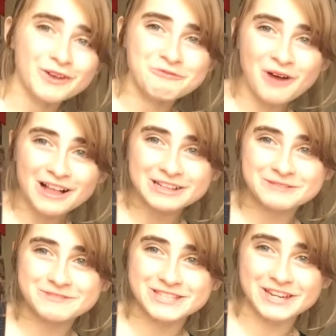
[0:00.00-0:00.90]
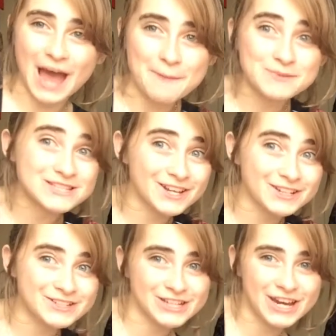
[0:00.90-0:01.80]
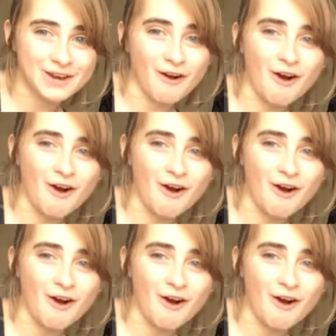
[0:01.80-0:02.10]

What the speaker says: Welcome to episode 2